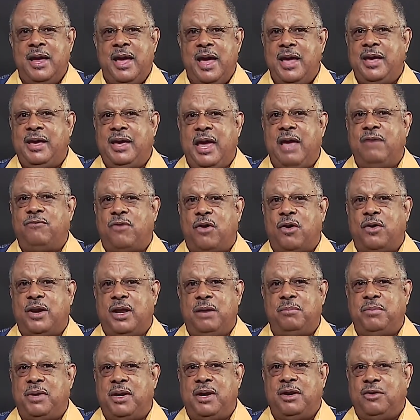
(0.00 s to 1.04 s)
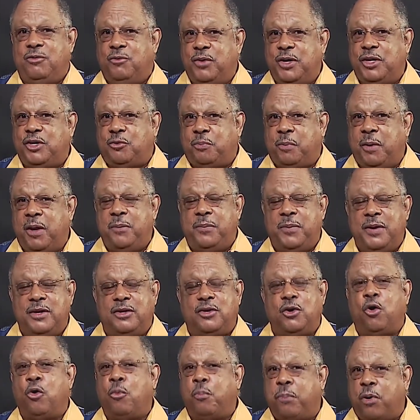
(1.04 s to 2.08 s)
and gave all that money to rich people and
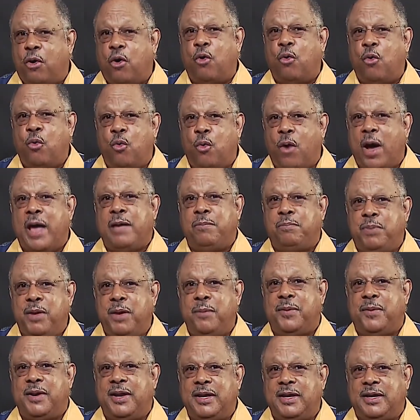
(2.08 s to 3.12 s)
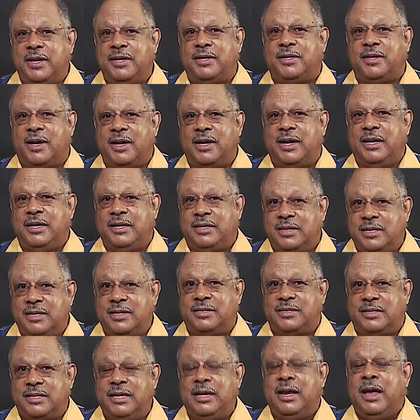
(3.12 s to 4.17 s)
told poor white people in Kentucky and
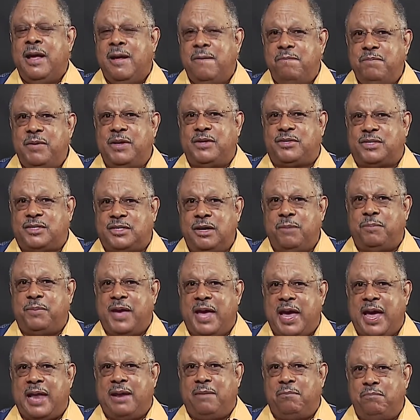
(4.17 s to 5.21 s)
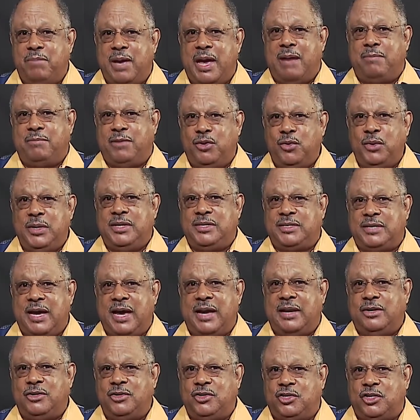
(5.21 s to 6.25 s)
Tennessee, Mississippi, Alabama,
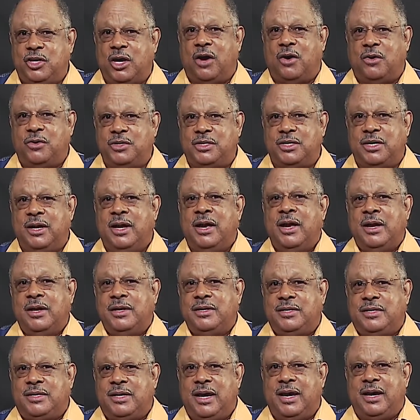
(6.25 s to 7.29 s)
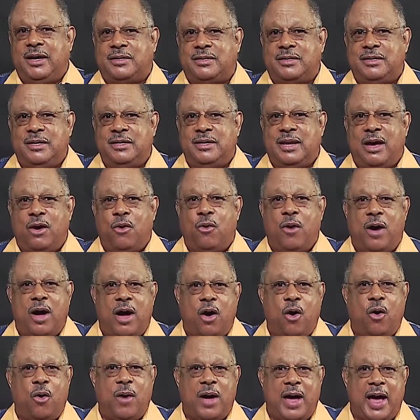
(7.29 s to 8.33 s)
Louisiana, Georgia, Texas,
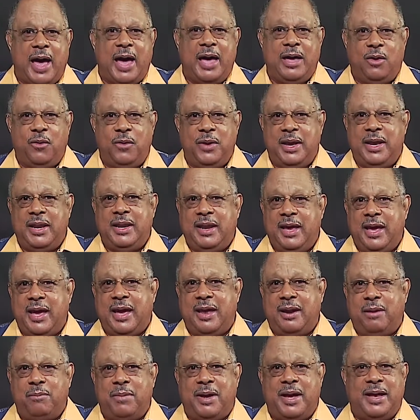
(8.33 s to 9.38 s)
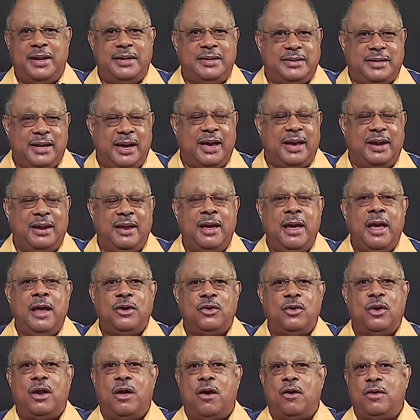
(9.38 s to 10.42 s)
Ohio, Indiana, Montana,
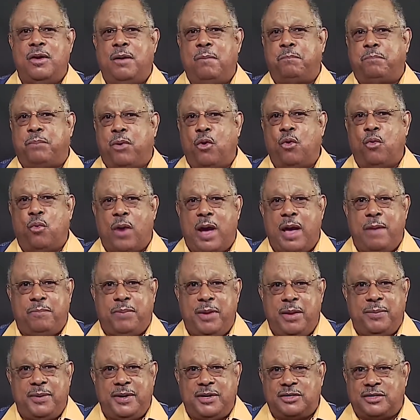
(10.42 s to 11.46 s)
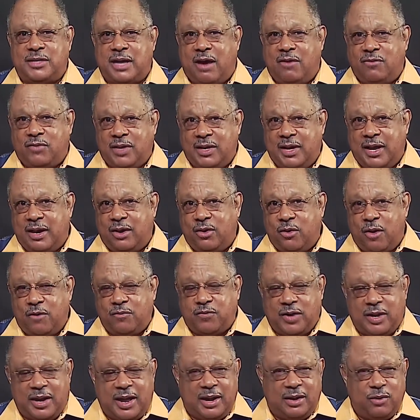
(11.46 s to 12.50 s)
to all them poor white people in South Carolina, North
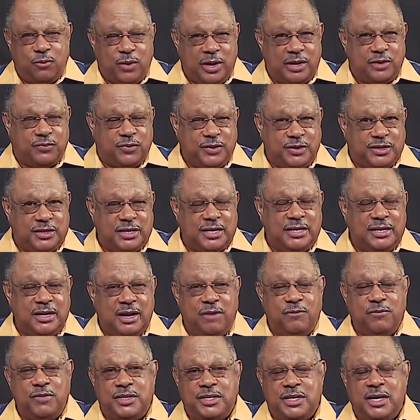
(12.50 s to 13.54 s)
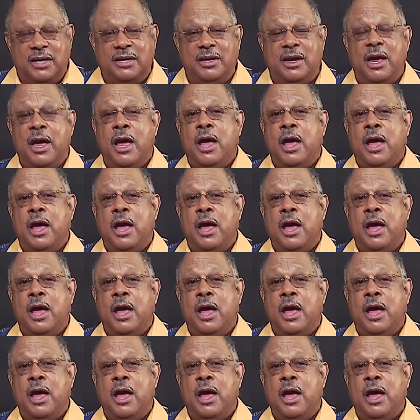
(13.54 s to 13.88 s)
Carolina, West Virginia, and Virginia,